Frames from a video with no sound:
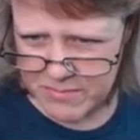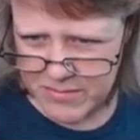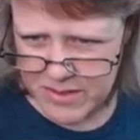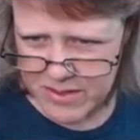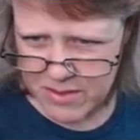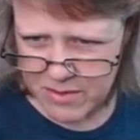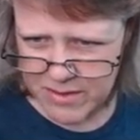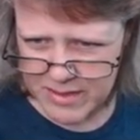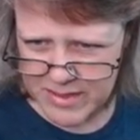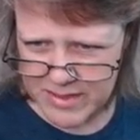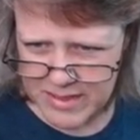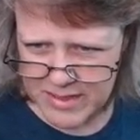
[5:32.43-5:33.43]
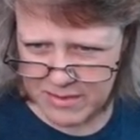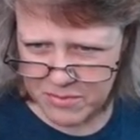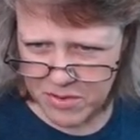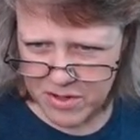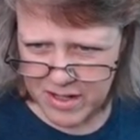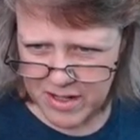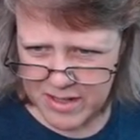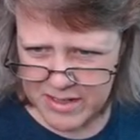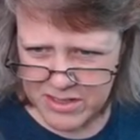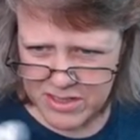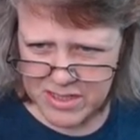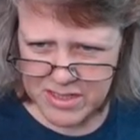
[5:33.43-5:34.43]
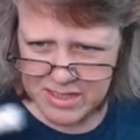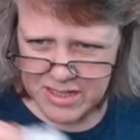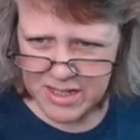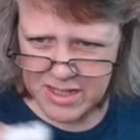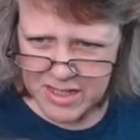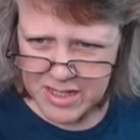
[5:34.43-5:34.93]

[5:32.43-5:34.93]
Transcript: So this is Severina and she's uh,